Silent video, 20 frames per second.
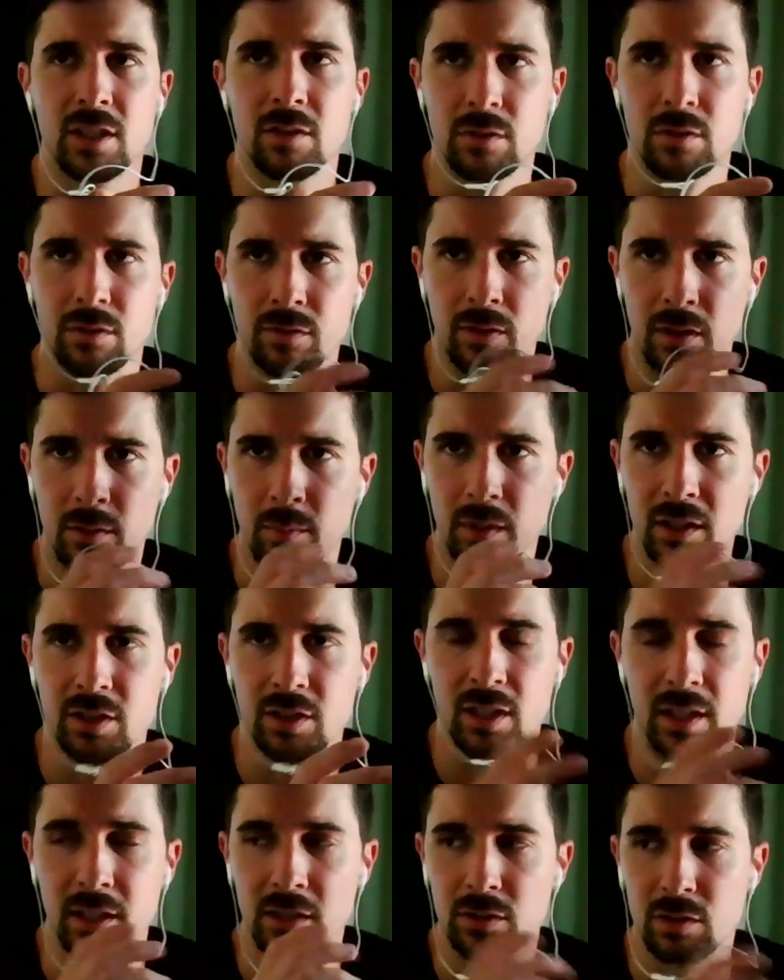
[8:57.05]
It was very
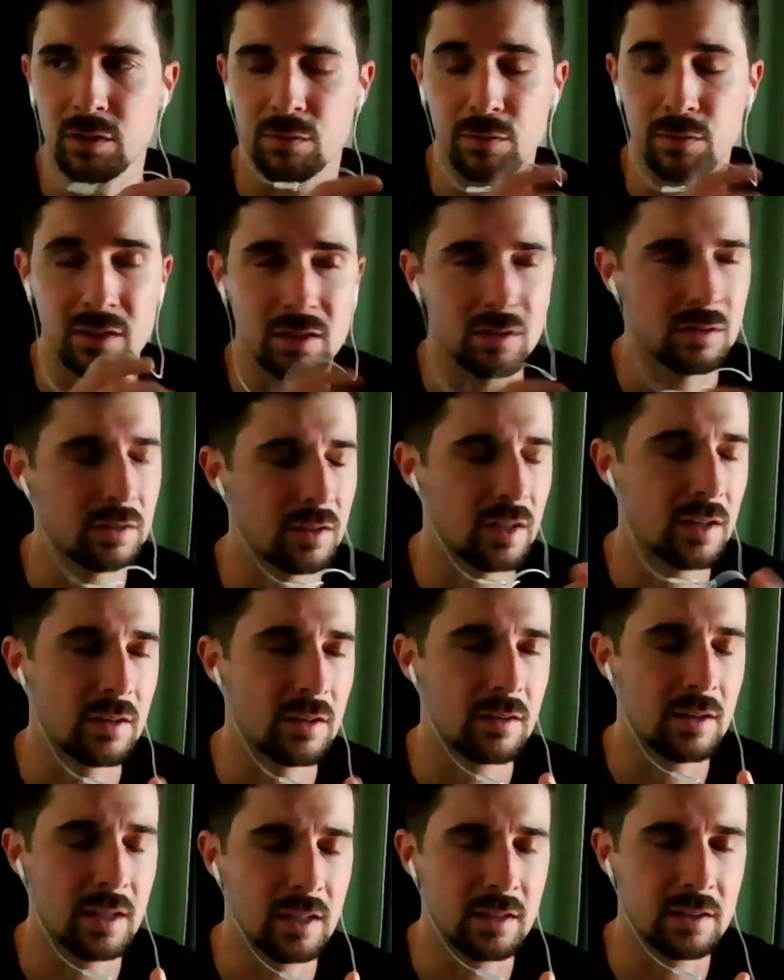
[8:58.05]
much, and this was
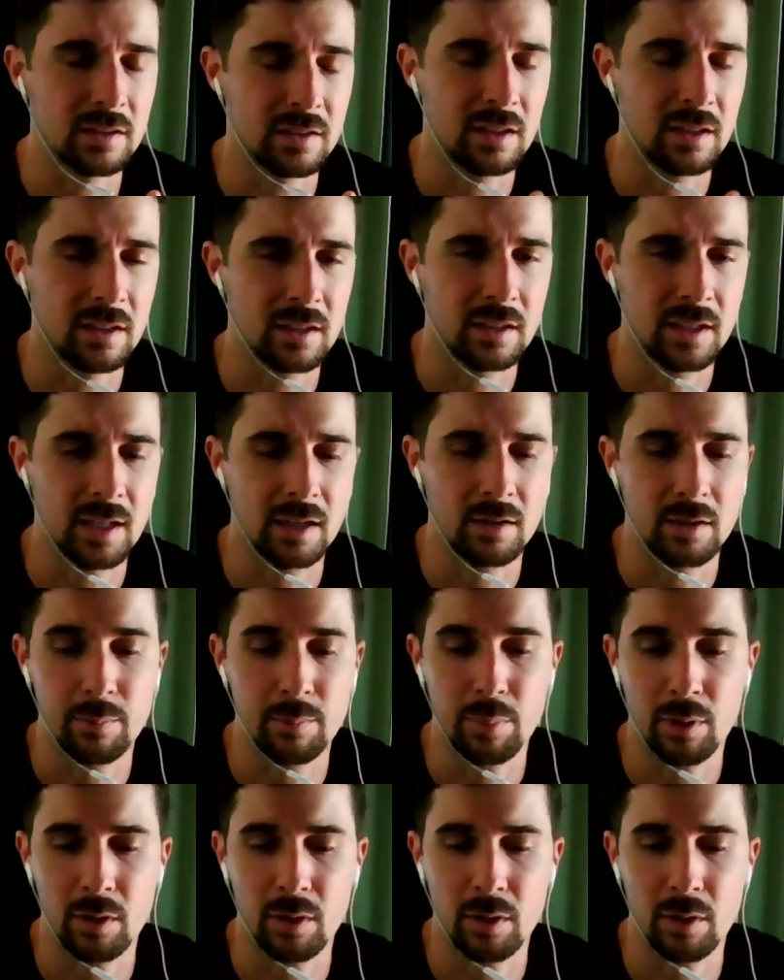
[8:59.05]
facilitated in the city and county